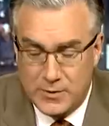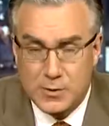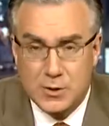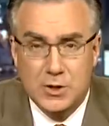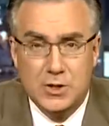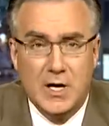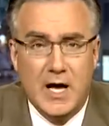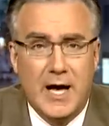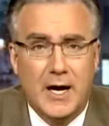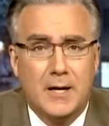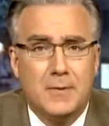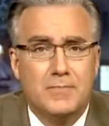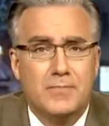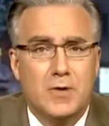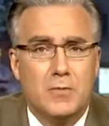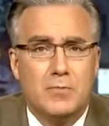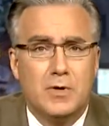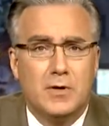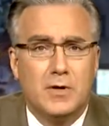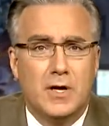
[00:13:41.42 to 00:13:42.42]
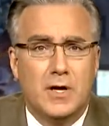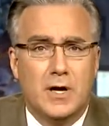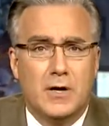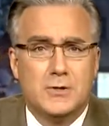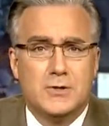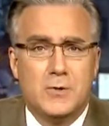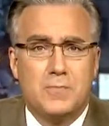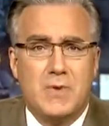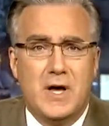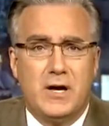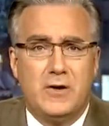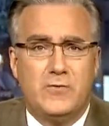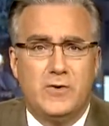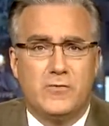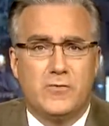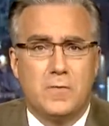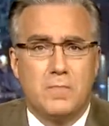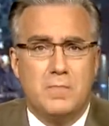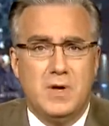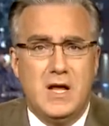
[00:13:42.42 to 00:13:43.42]
shock. The billionaires who benefit
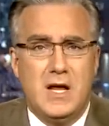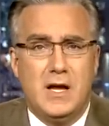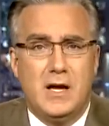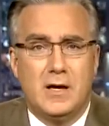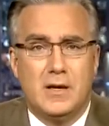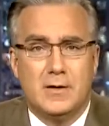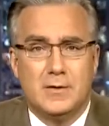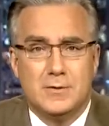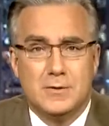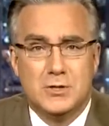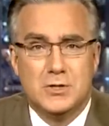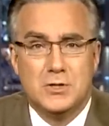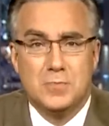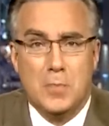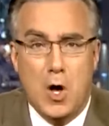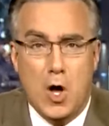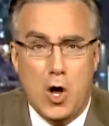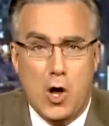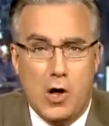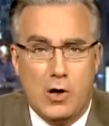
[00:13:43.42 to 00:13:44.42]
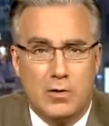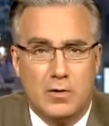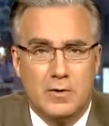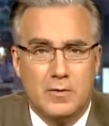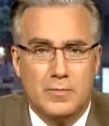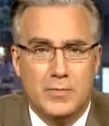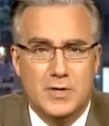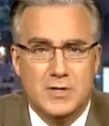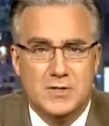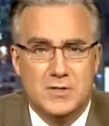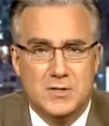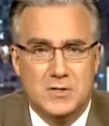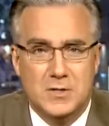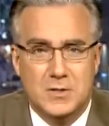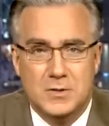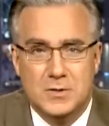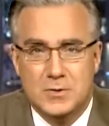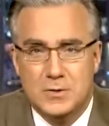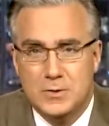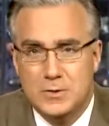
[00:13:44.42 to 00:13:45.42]
from being small
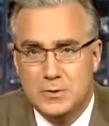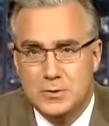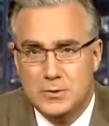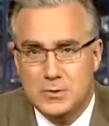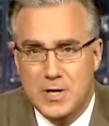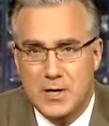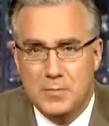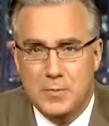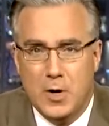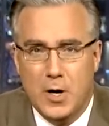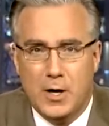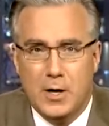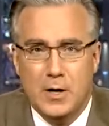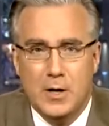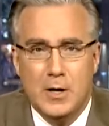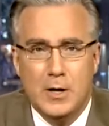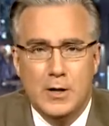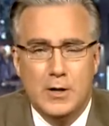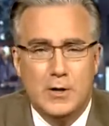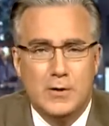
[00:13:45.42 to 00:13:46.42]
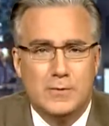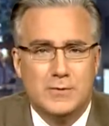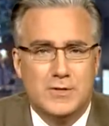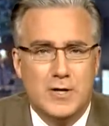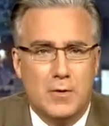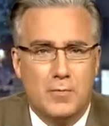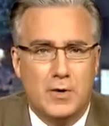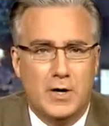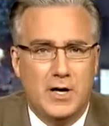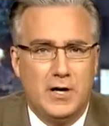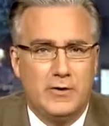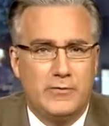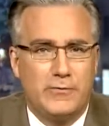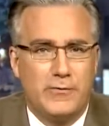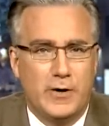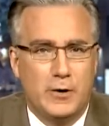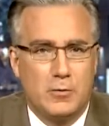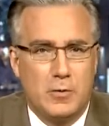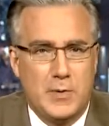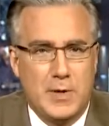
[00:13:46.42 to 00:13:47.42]
businesses, trademark, use their money to
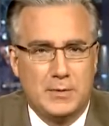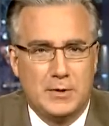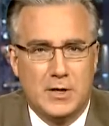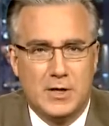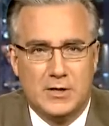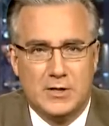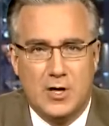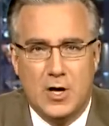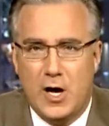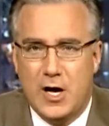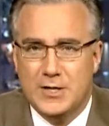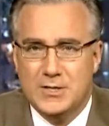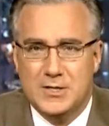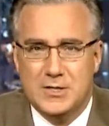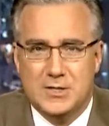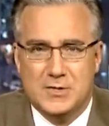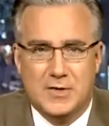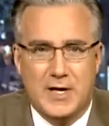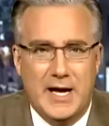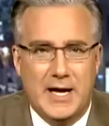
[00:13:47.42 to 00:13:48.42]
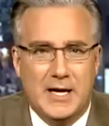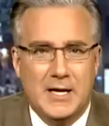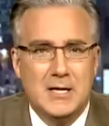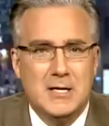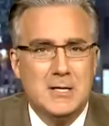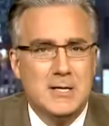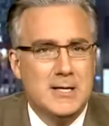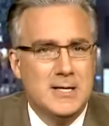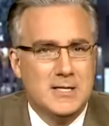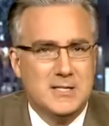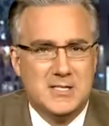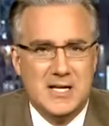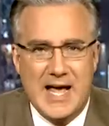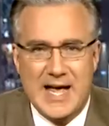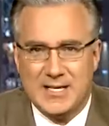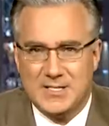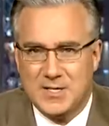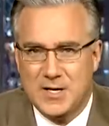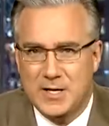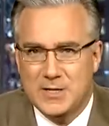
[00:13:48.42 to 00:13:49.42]
fund Republican causes like
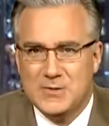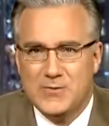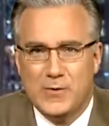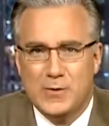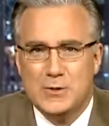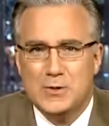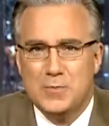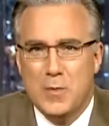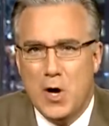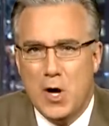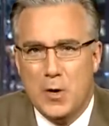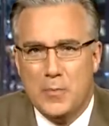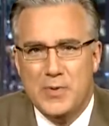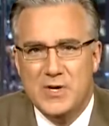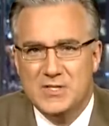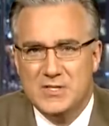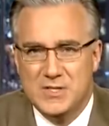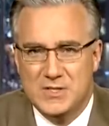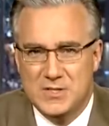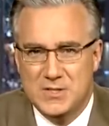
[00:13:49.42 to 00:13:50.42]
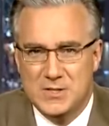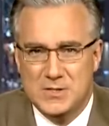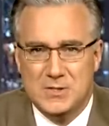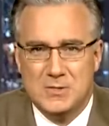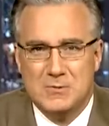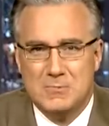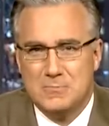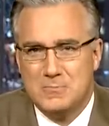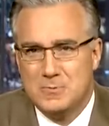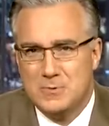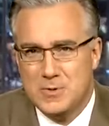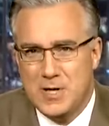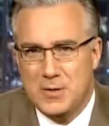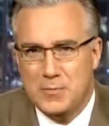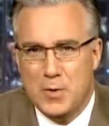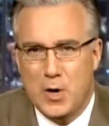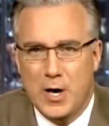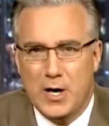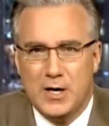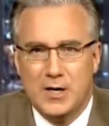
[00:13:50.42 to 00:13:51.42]
tax cuts for small businesses,
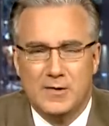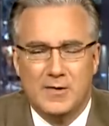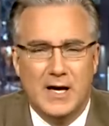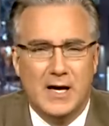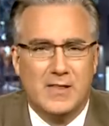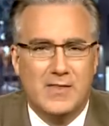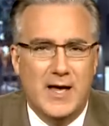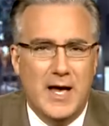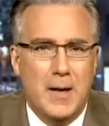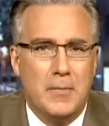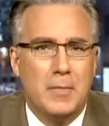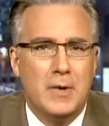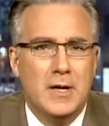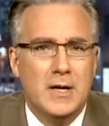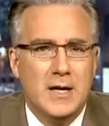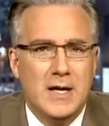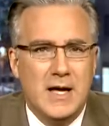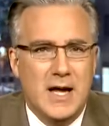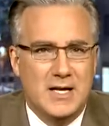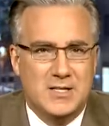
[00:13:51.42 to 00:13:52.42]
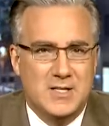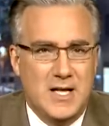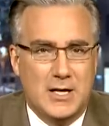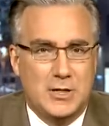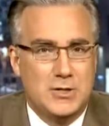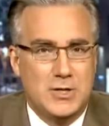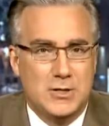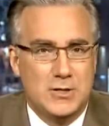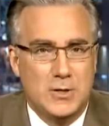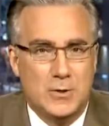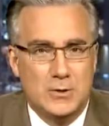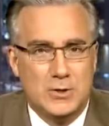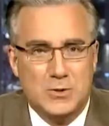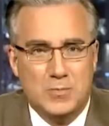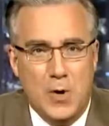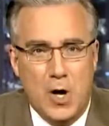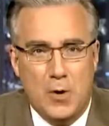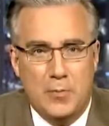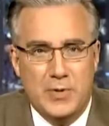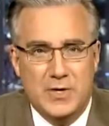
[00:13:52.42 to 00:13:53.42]
trademark, like them. It's not just those
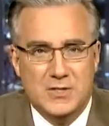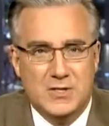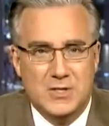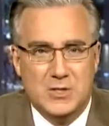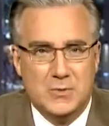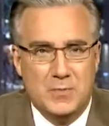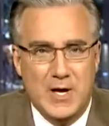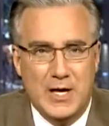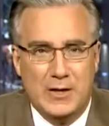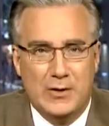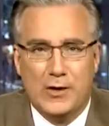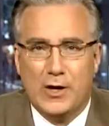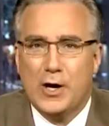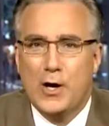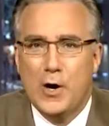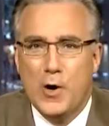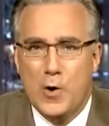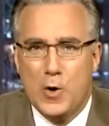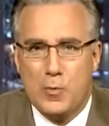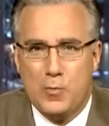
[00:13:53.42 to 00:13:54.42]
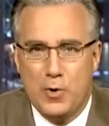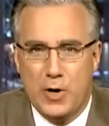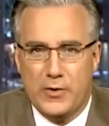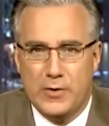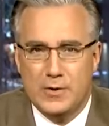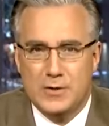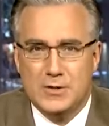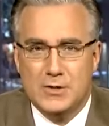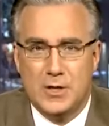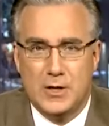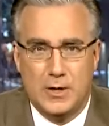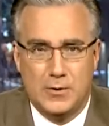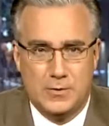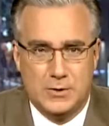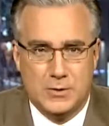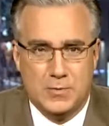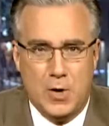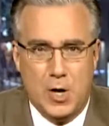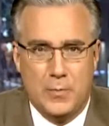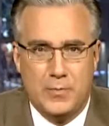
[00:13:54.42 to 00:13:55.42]
small businessmen, the Koch brothers. Another
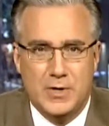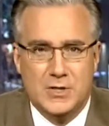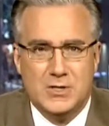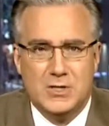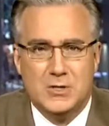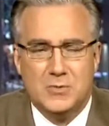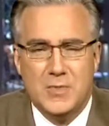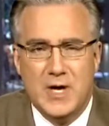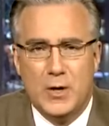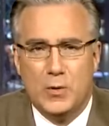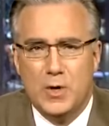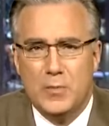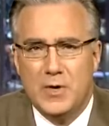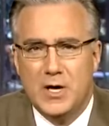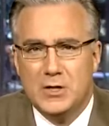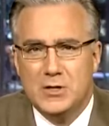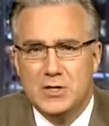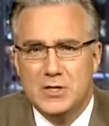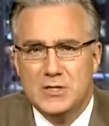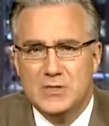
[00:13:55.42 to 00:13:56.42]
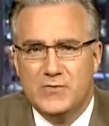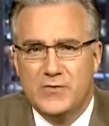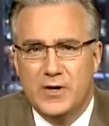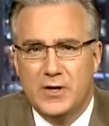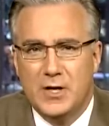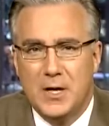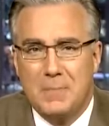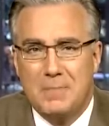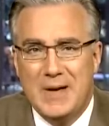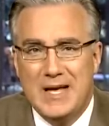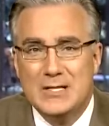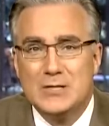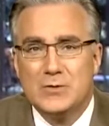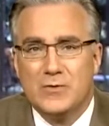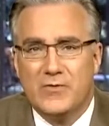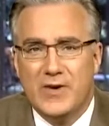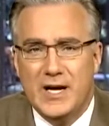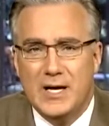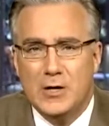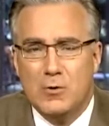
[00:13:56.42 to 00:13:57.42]
small businessman we mentioned is funding
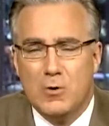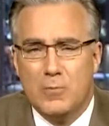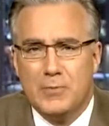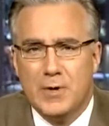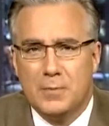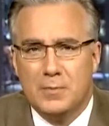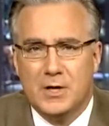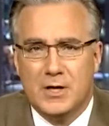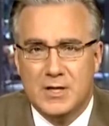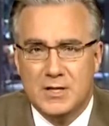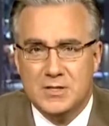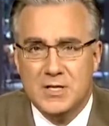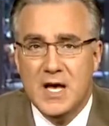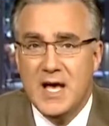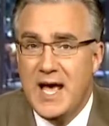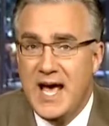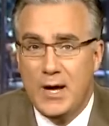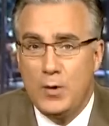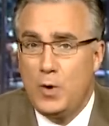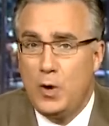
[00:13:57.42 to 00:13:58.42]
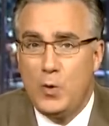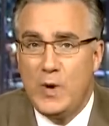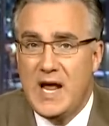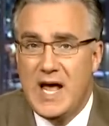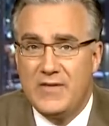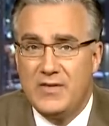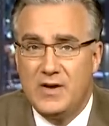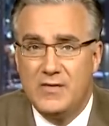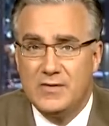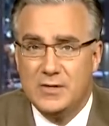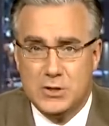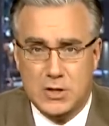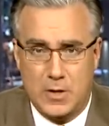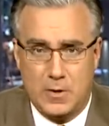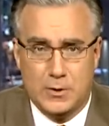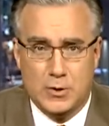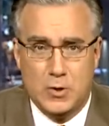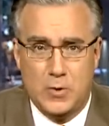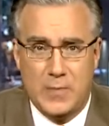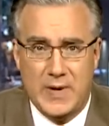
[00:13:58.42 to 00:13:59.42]
Pennsylvania Republicans, and one we haven't even
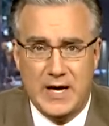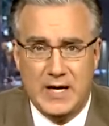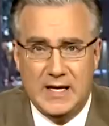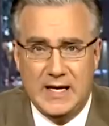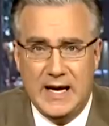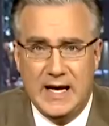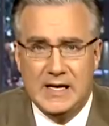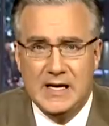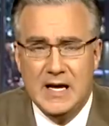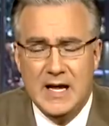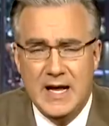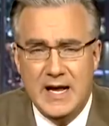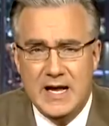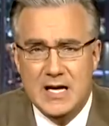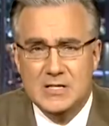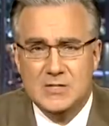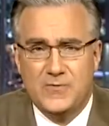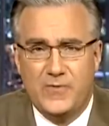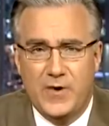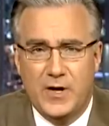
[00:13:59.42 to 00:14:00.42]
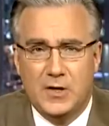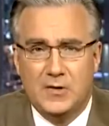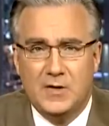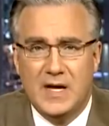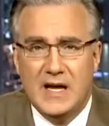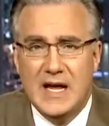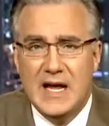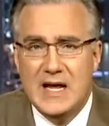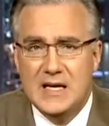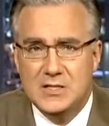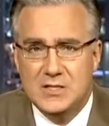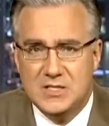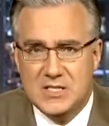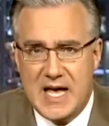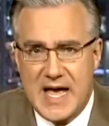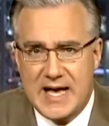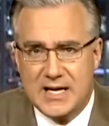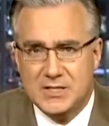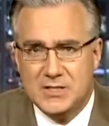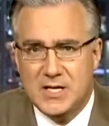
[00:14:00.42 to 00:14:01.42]
told you about yet is funneling his
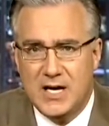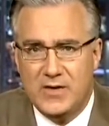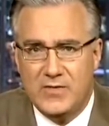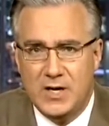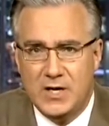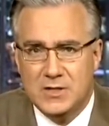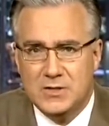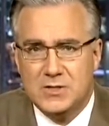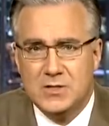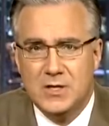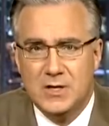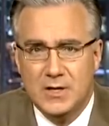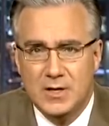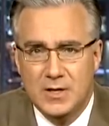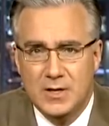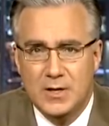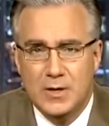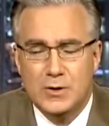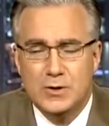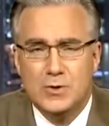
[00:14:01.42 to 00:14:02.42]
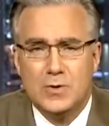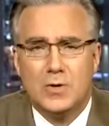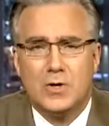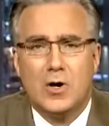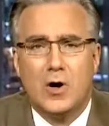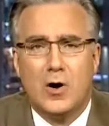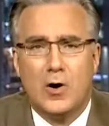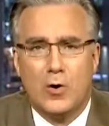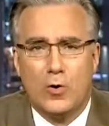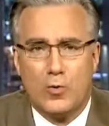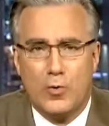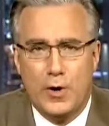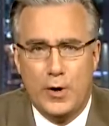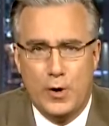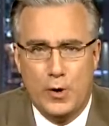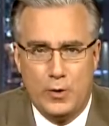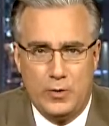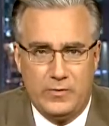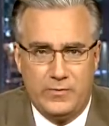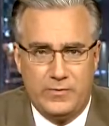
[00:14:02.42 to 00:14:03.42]
tax savings to Karl
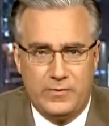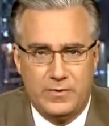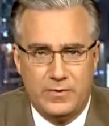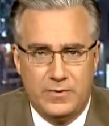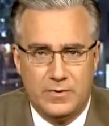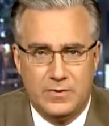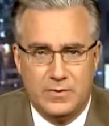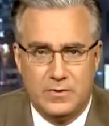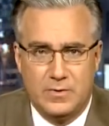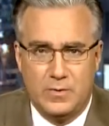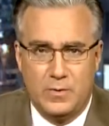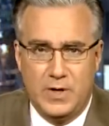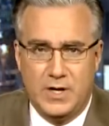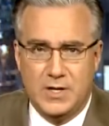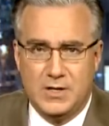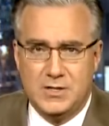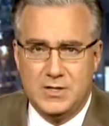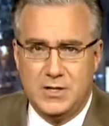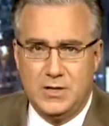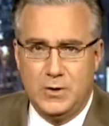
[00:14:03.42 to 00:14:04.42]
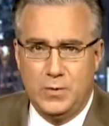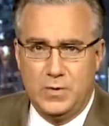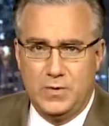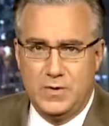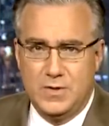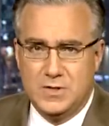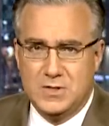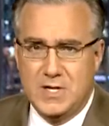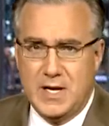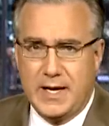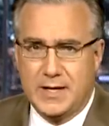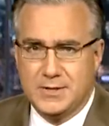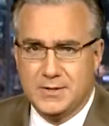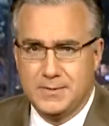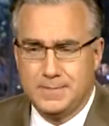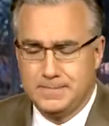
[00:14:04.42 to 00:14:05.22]
Rove. We continue with this next.